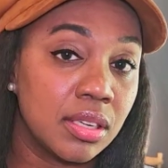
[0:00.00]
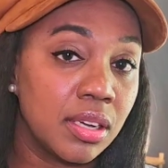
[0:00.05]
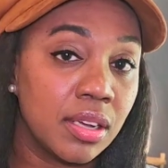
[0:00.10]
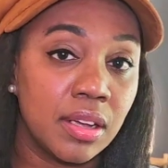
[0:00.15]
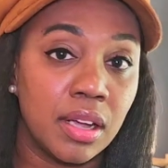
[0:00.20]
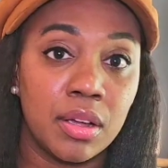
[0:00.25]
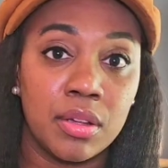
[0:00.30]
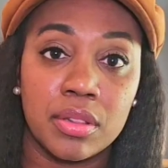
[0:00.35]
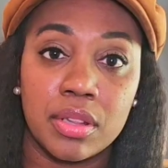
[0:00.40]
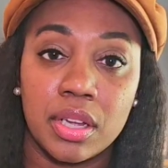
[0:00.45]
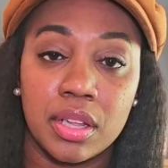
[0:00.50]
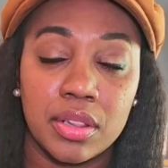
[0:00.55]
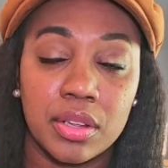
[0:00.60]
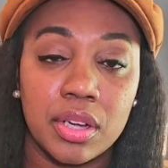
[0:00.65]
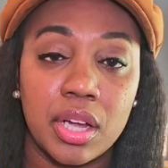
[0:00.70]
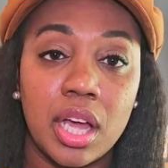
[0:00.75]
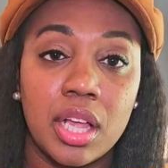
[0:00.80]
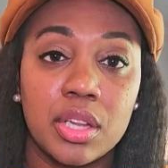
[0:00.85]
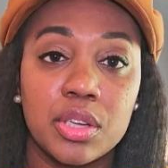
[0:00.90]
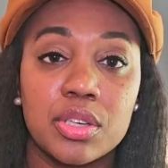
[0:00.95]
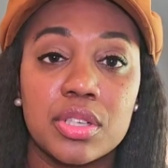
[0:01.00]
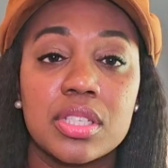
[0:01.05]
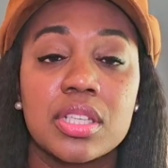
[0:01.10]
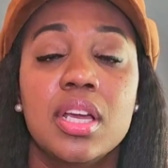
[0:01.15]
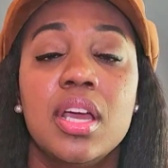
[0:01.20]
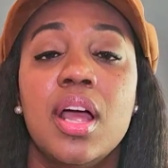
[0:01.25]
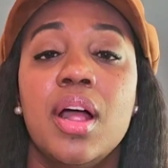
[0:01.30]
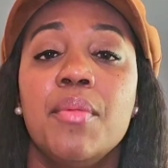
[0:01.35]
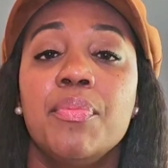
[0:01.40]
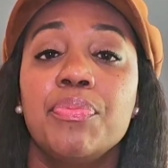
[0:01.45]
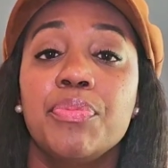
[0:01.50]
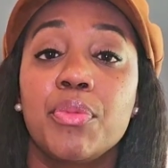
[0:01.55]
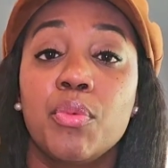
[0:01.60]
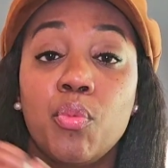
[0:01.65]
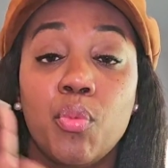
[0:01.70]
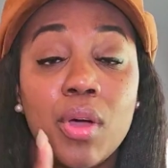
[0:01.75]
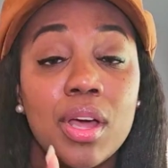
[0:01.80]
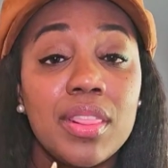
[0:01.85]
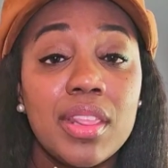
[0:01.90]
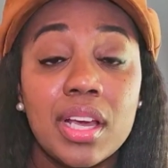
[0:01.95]
all the other colors.
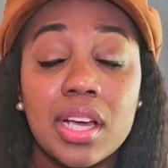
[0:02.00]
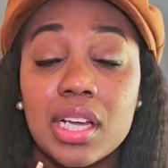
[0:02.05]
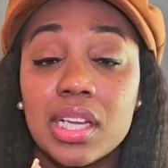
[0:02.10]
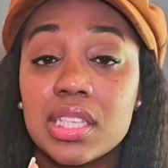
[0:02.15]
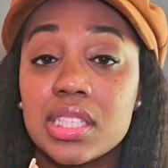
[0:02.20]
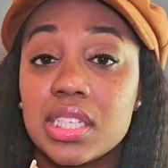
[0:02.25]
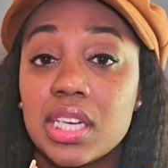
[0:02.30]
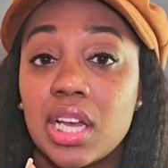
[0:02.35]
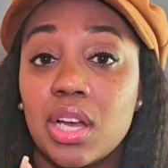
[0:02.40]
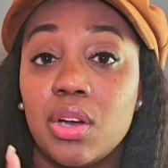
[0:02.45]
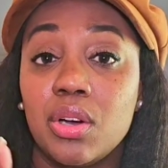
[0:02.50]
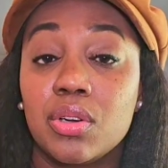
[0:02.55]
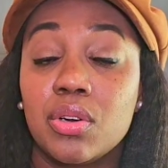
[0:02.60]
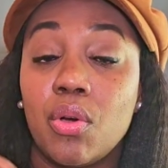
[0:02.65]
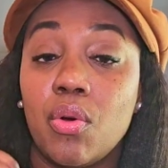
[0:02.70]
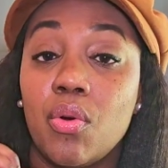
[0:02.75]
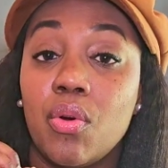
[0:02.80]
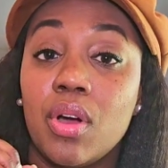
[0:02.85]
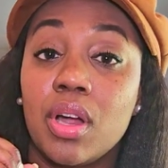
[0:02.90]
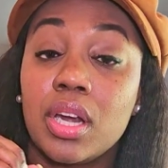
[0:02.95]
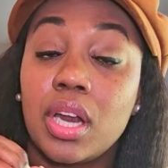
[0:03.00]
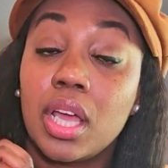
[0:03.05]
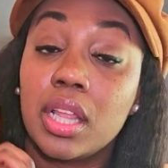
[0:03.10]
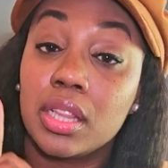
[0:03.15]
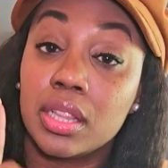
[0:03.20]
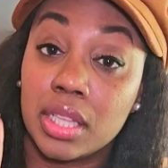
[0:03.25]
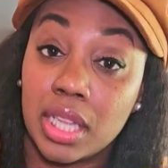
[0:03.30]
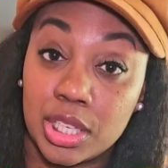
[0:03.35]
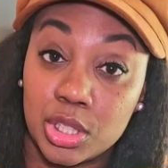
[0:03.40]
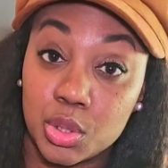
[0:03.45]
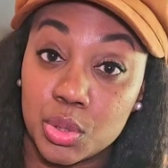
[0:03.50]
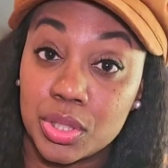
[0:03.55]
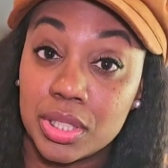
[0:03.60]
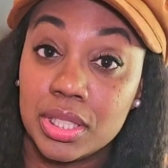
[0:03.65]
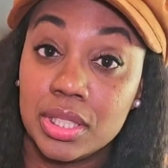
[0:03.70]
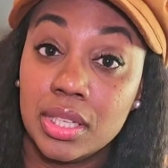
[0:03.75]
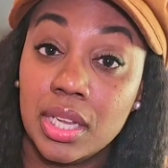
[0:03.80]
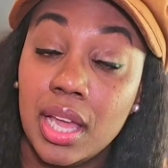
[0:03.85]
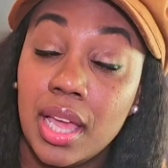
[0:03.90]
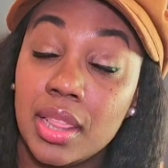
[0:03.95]
1, that cuts down on
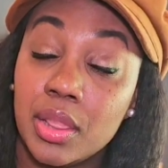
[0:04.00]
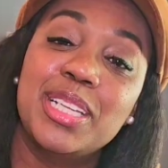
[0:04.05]
laundry,